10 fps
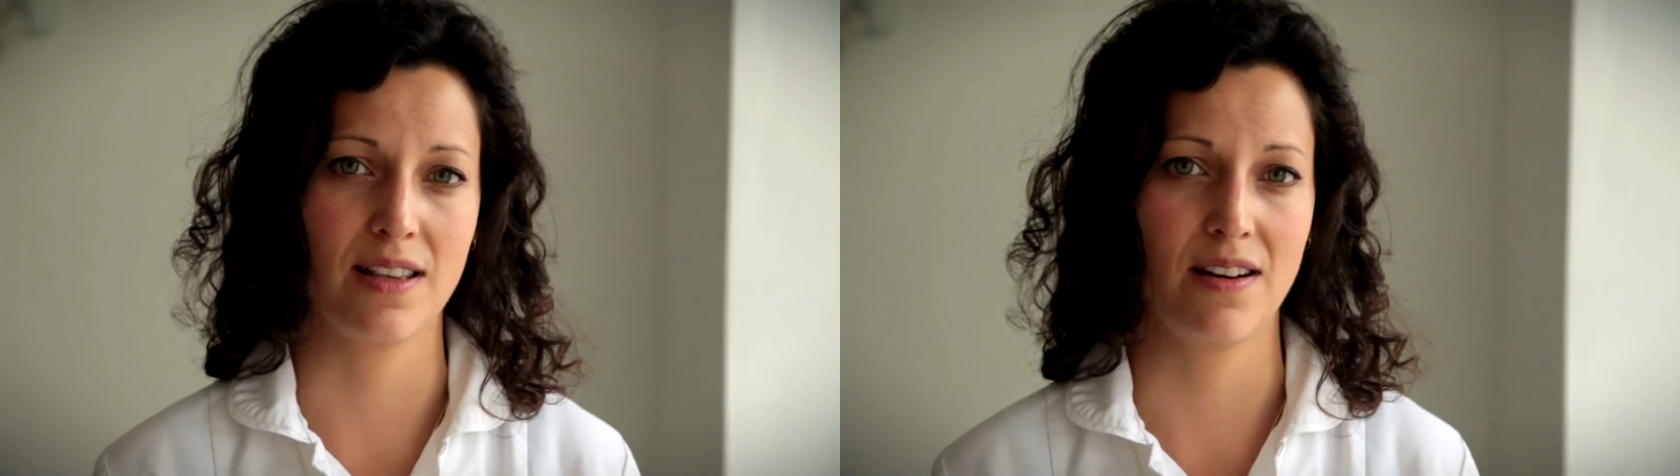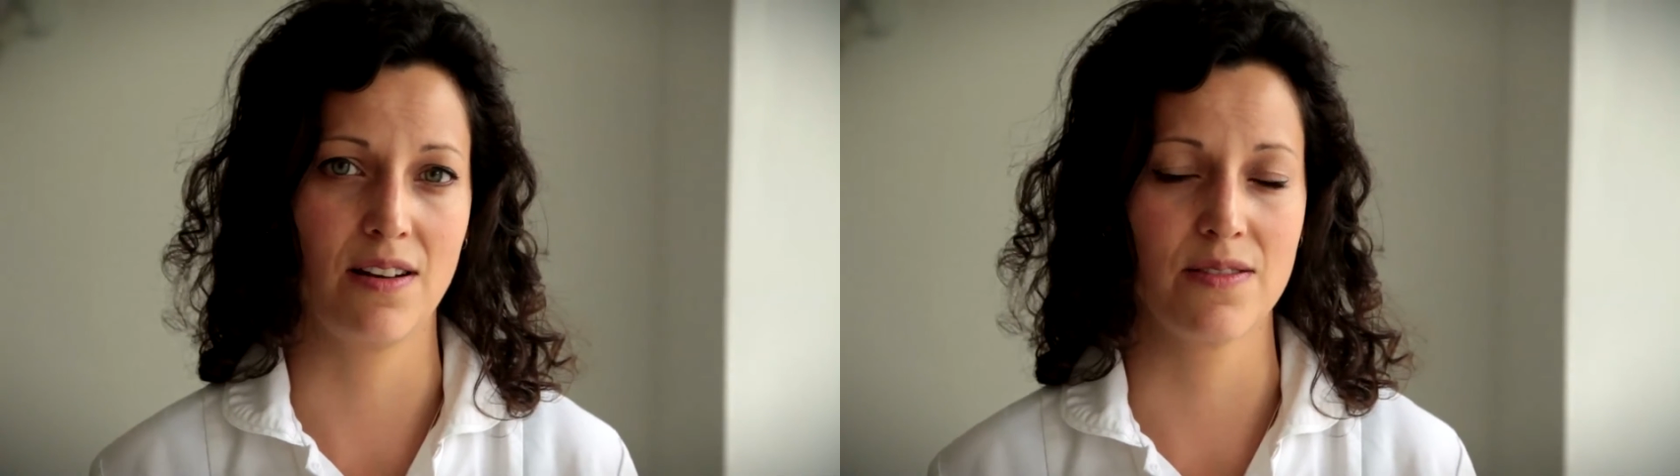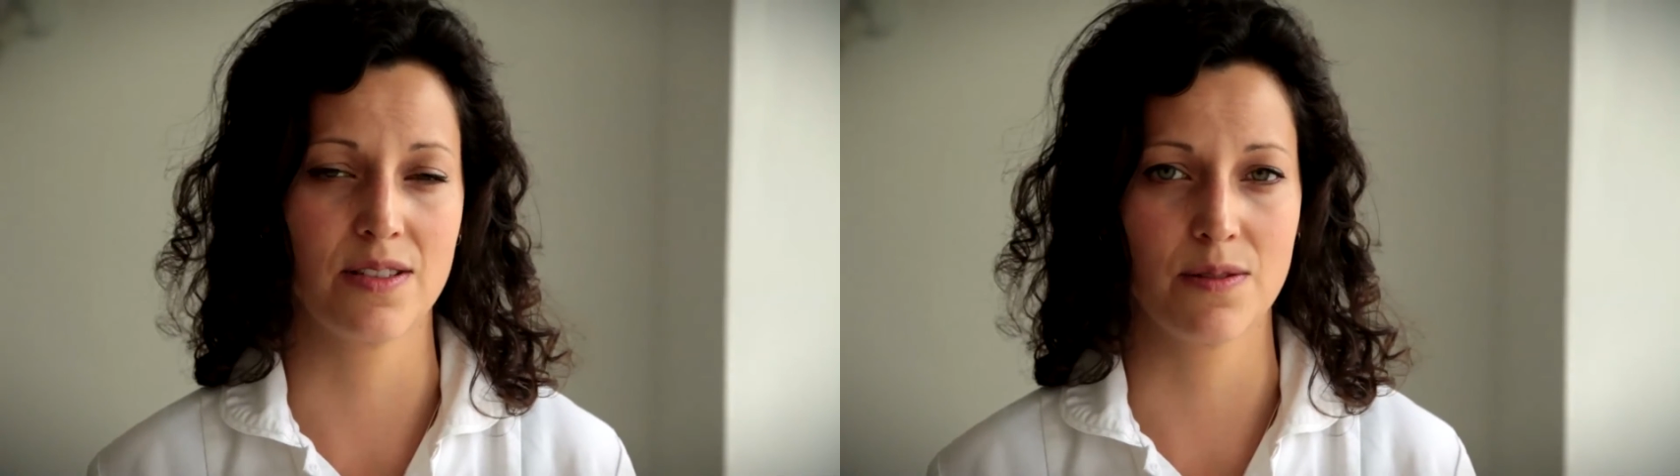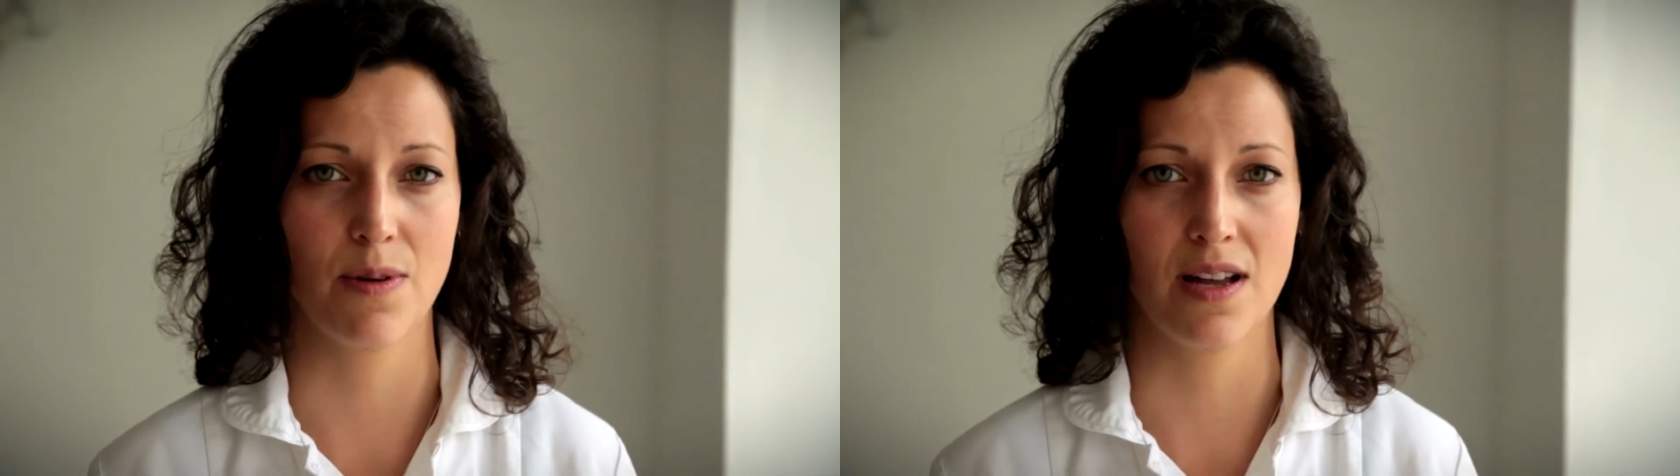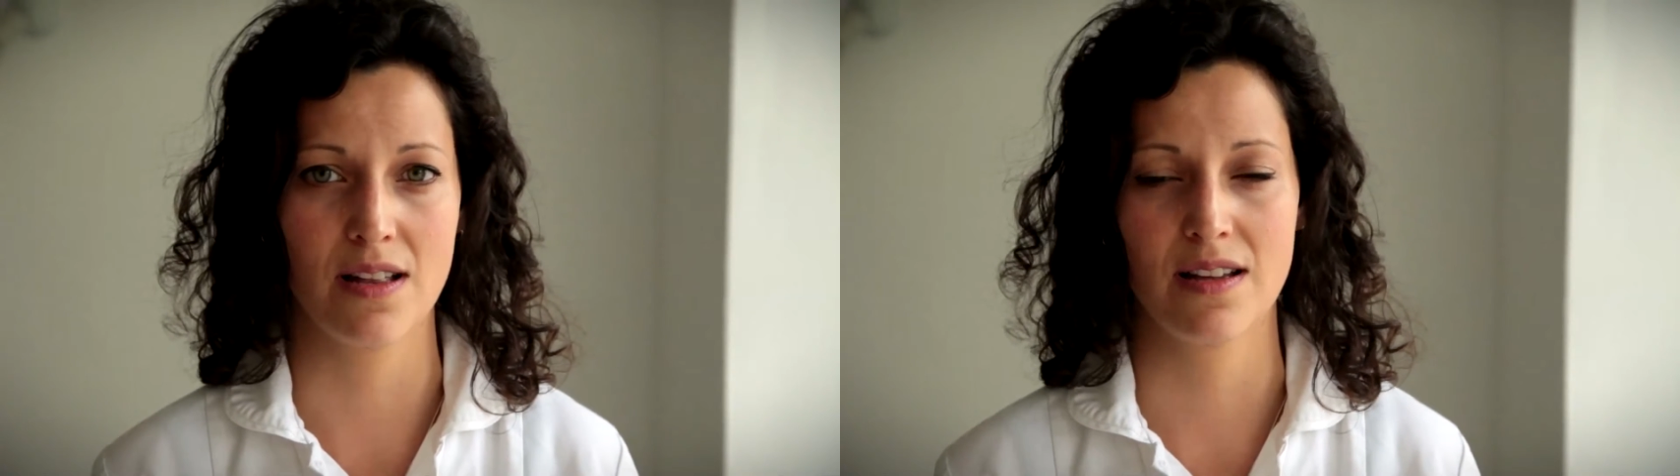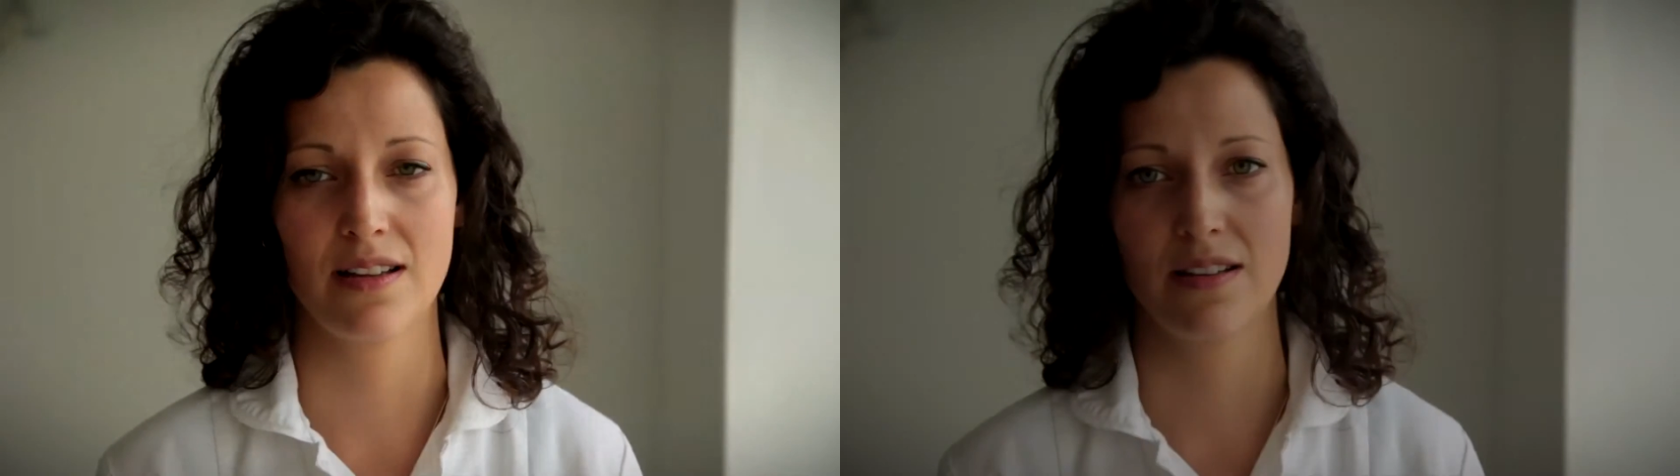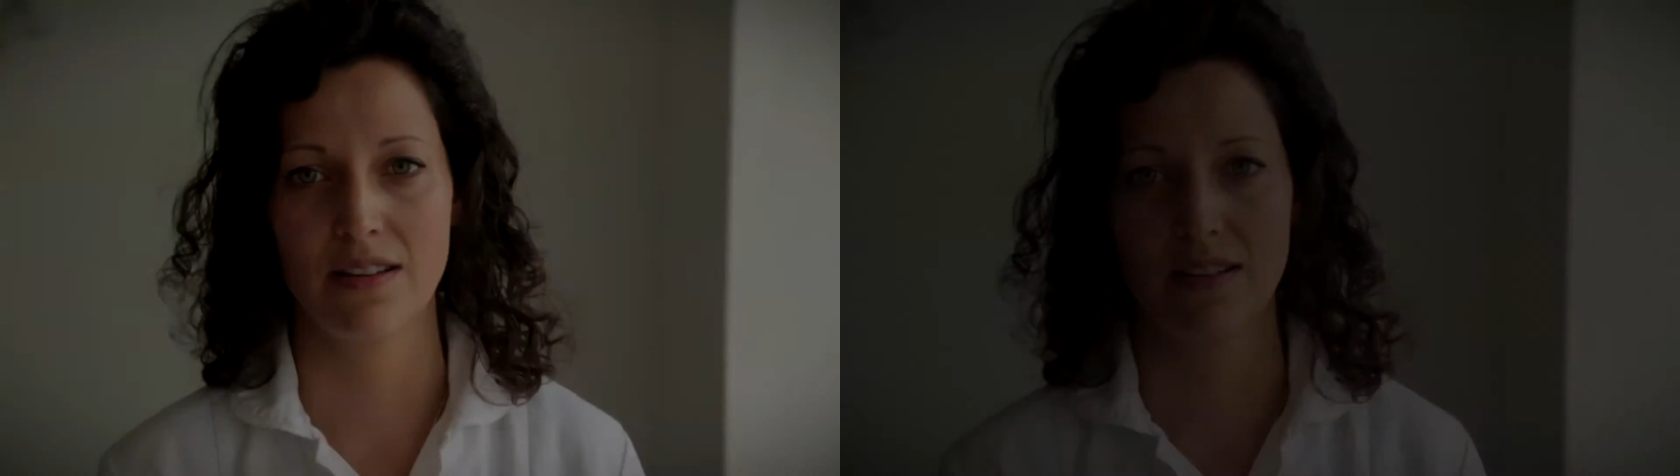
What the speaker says: in their lives as well.